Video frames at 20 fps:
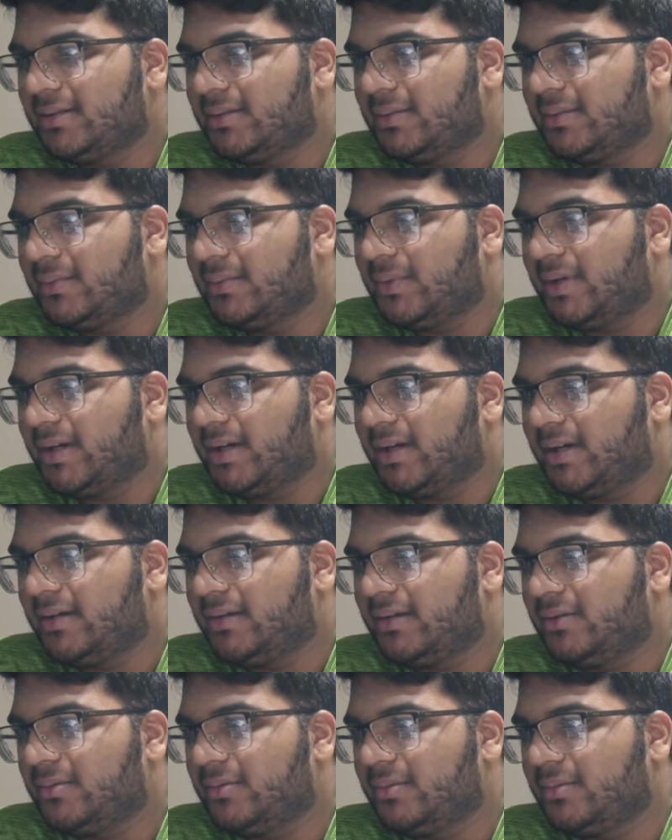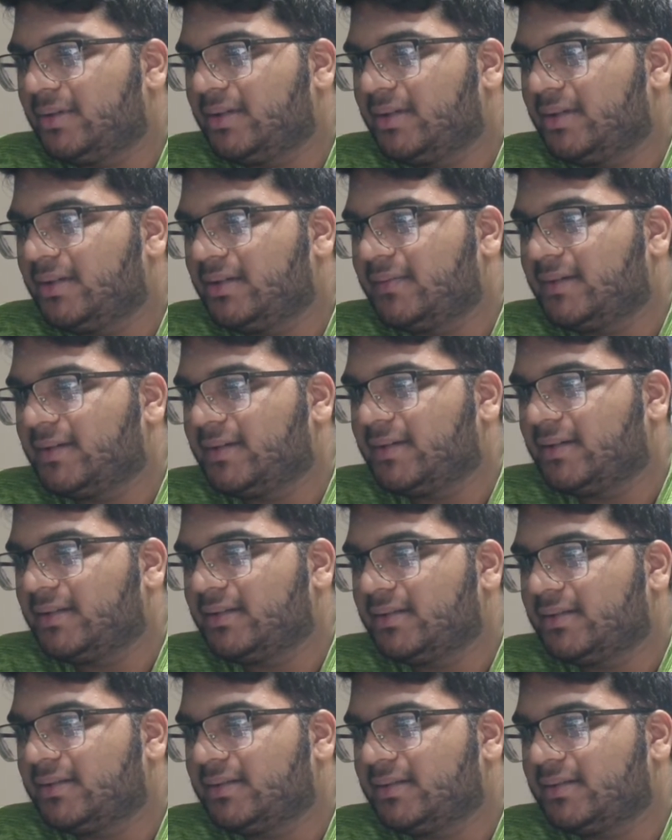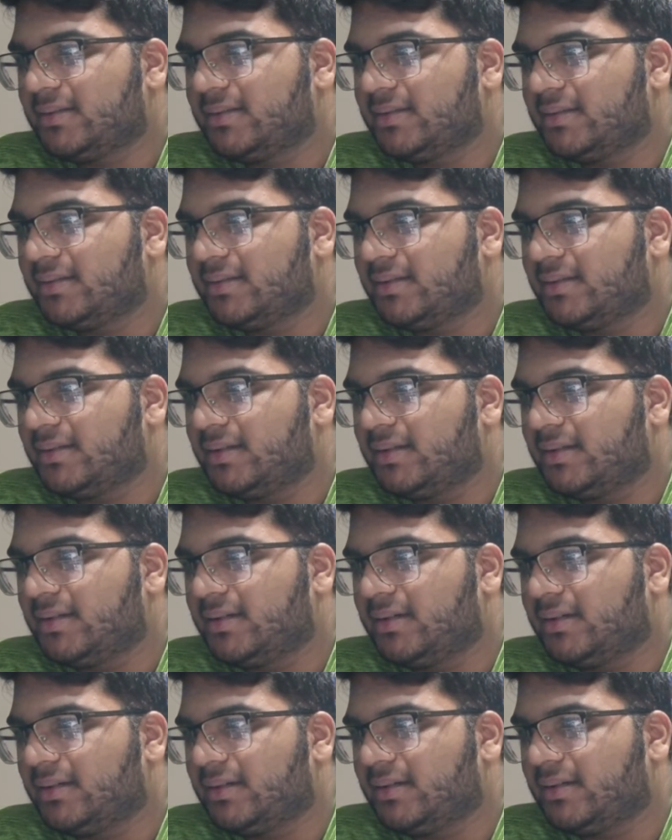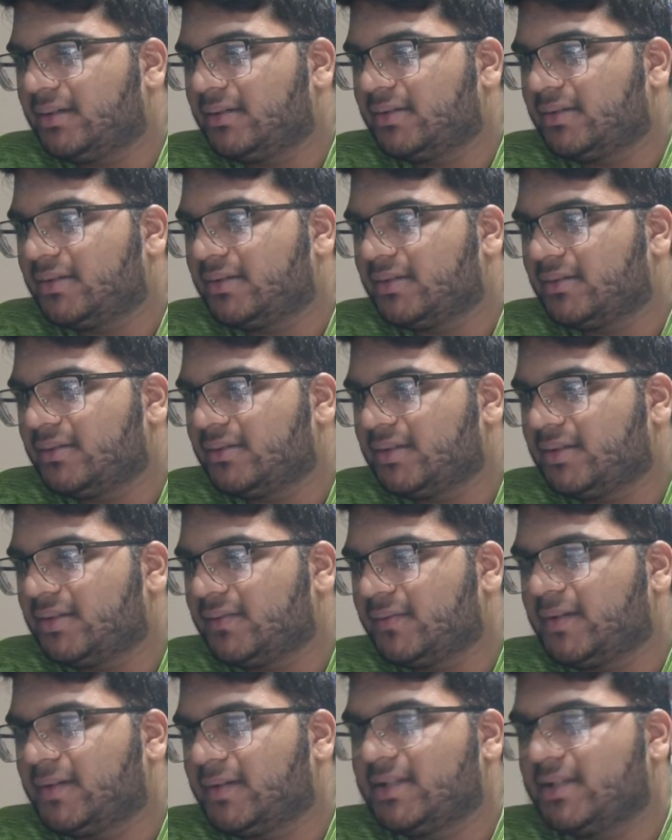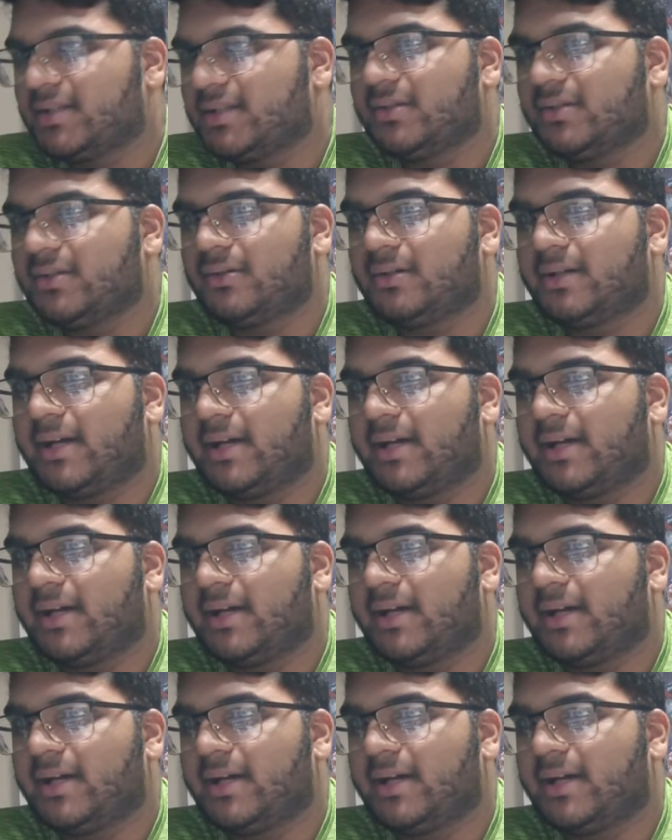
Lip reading: Why are you being difficult? Exclusive first look.